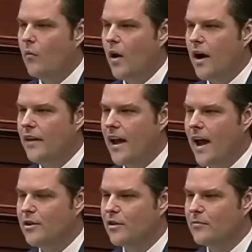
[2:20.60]
why are they
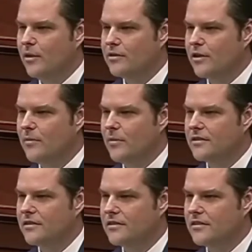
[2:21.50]
happening on military
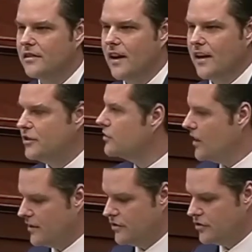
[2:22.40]
bases? I just
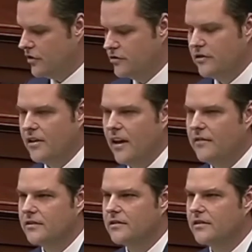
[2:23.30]
showed you the
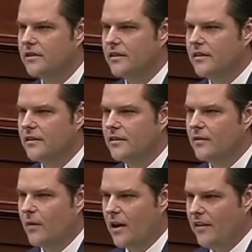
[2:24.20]
evidence.
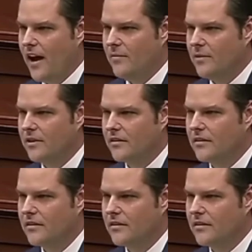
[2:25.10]
Why are they happening?